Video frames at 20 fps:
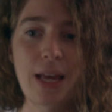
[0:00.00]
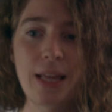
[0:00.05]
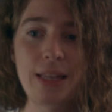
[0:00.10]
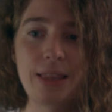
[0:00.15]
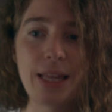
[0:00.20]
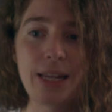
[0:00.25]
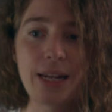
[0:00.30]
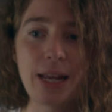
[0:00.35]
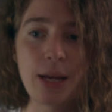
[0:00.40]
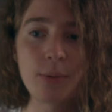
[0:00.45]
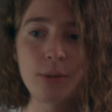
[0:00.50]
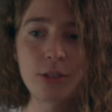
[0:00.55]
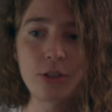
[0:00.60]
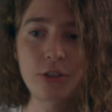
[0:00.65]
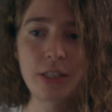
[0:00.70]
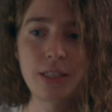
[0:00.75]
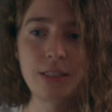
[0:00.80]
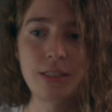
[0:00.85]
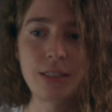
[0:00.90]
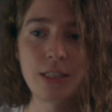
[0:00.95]
And then I would
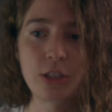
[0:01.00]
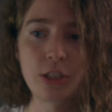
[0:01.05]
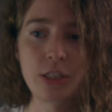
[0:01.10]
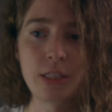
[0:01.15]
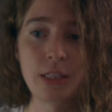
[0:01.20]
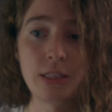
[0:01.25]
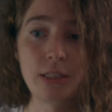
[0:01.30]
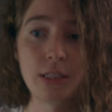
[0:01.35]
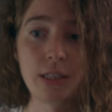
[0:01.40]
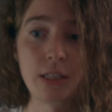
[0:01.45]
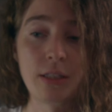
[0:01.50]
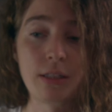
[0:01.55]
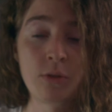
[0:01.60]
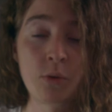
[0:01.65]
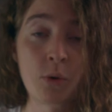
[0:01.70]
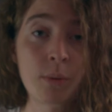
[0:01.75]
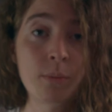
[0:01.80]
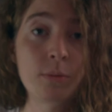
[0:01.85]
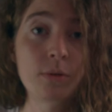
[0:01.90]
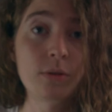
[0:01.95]
transition into
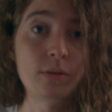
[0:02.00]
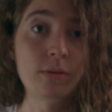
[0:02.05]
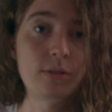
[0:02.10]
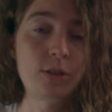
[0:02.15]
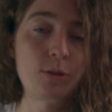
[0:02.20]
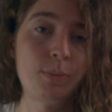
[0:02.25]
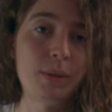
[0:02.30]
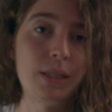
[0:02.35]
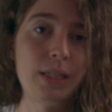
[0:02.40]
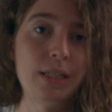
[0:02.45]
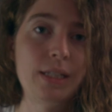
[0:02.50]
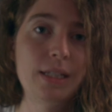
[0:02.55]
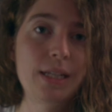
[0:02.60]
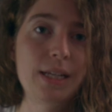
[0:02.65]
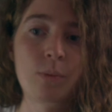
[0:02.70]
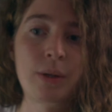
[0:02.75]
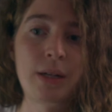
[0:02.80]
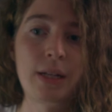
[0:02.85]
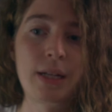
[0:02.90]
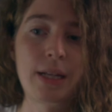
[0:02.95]
normal speed
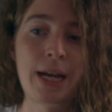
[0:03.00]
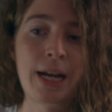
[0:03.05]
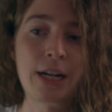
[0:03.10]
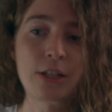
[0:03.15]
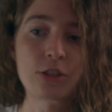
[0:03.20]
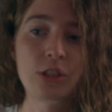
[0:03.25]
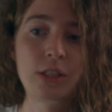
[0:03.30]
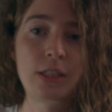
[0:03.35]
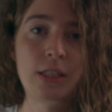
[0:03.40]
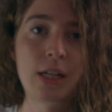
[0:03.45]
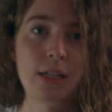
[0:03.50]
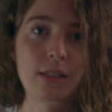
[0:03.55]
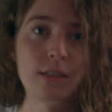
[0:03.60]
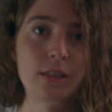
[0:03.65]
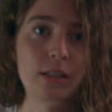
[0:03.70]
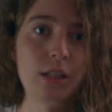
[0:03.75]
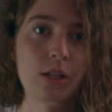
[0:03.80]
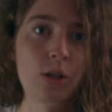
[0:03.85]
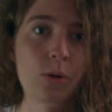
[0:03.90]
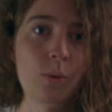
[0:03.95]
when it actually got
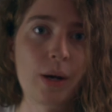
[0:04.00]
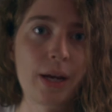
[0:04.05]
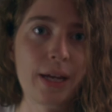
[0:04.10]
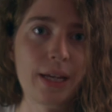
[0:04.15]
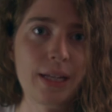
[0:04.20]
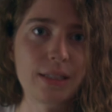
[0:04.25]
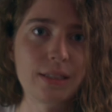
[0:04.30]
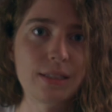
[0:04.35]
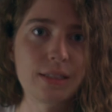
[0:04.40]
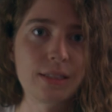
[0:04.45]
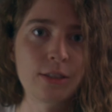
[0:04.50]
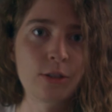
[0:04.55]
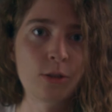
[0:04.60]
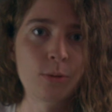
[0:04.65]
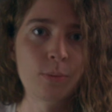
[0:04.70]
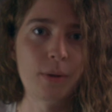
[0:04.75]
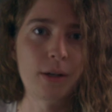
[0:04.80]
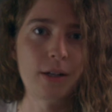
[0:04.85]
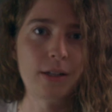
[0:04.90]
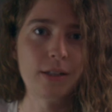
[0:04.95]
to the quiet, still
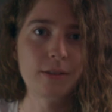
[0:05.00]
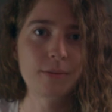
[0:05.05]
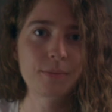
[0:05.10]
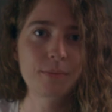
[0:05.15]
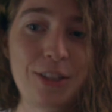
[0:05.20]
part.